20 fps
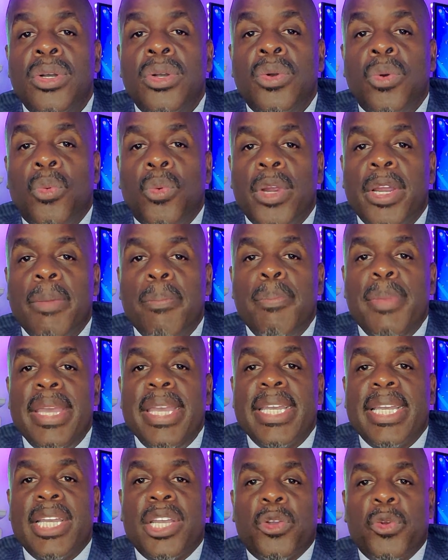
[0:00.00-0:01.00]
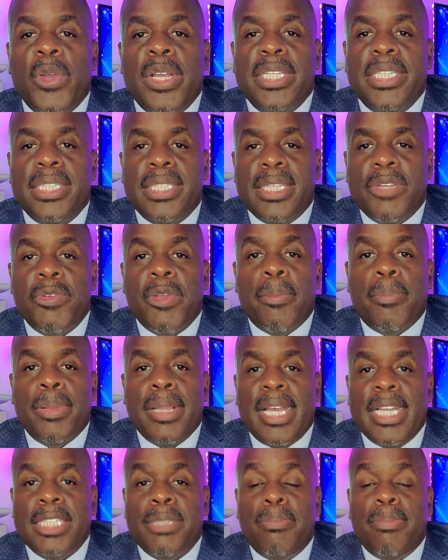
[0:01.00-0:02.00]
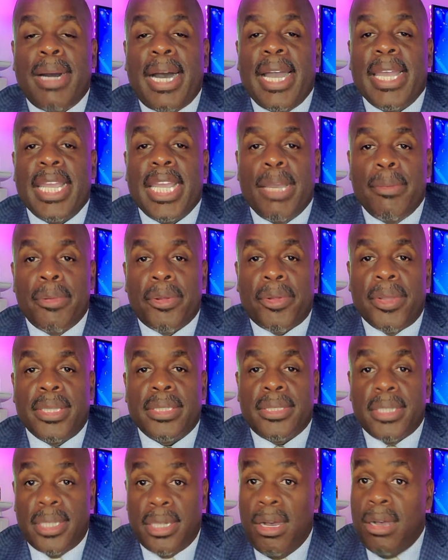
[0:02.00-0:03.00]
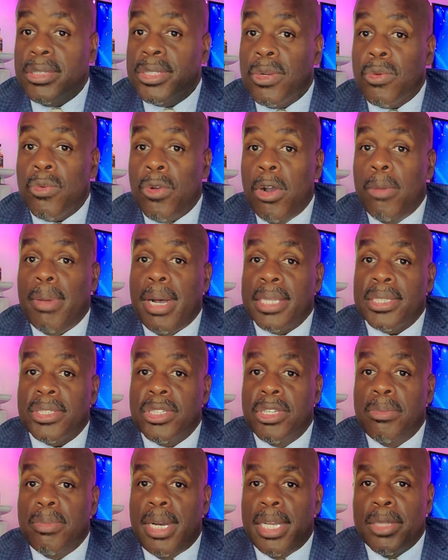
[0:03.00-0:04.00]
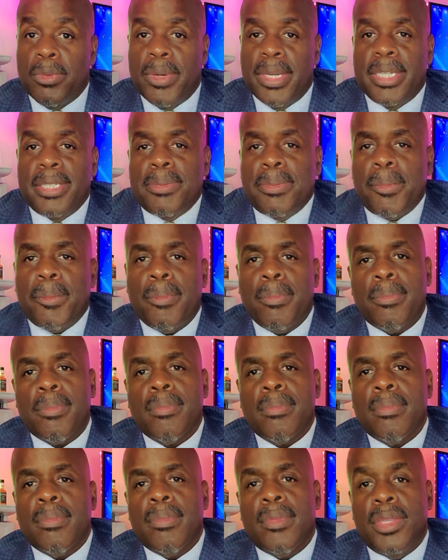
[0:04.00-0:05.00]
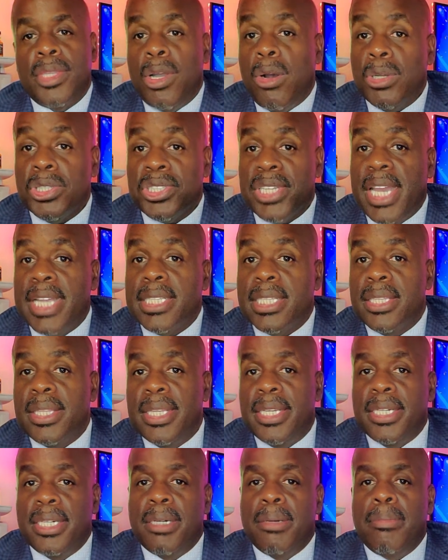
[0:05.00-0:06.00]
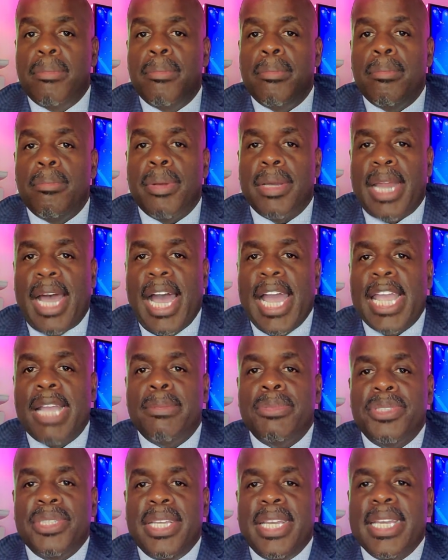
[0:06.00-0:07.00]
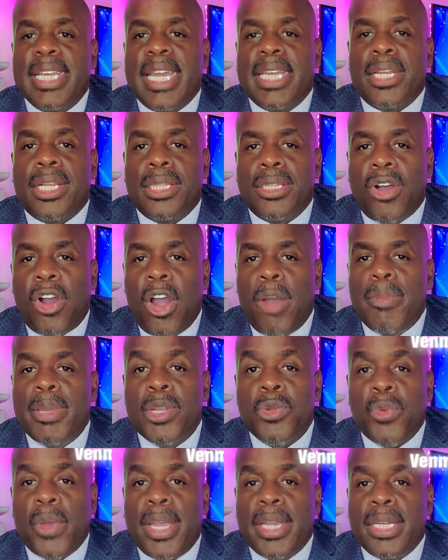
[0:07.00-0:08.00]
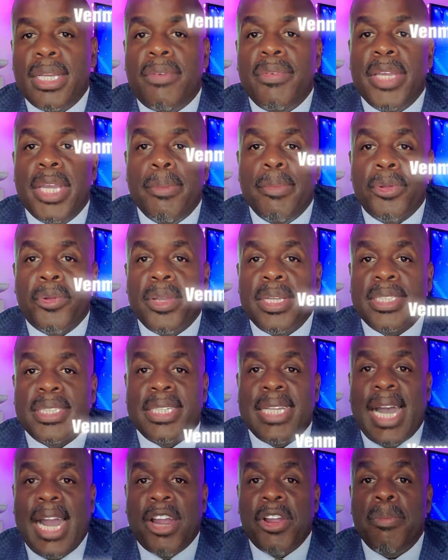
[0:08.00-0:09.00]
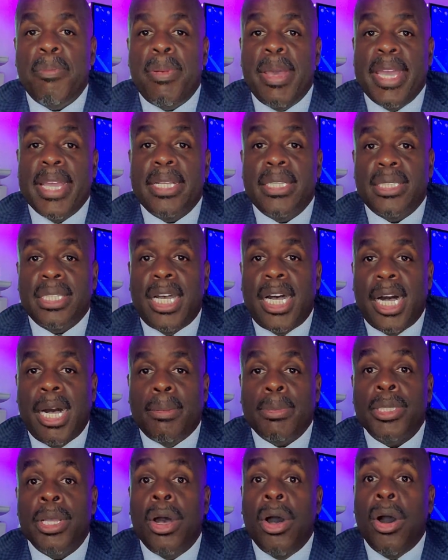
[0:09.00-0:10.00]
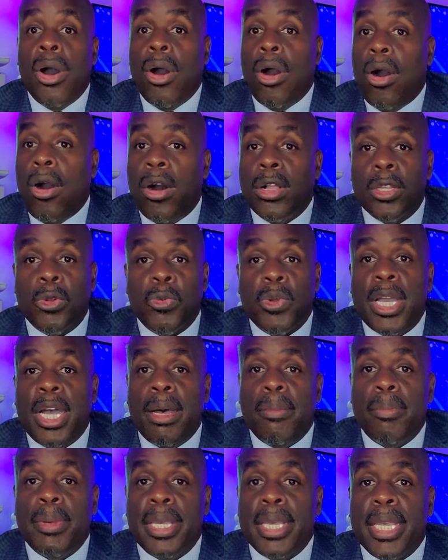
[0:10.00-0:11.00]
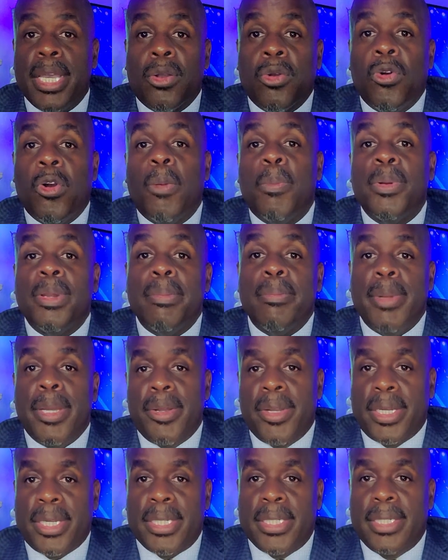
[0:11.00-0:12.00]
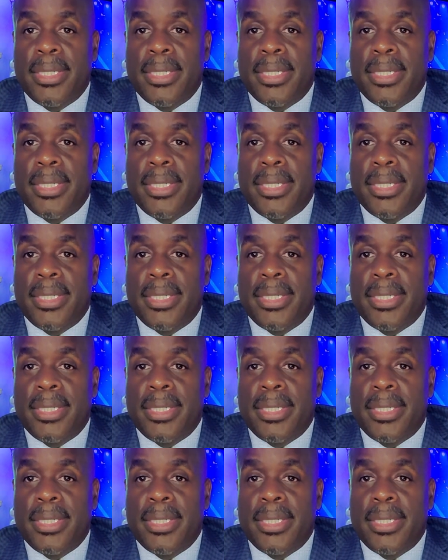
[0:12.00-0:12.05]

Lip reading: we're being increasingly replaced by immigrants, and also robots too, by the way. No shade to them, but I am seeing an alarming rate of immigrants in higher paying jobs all around me in corporate America.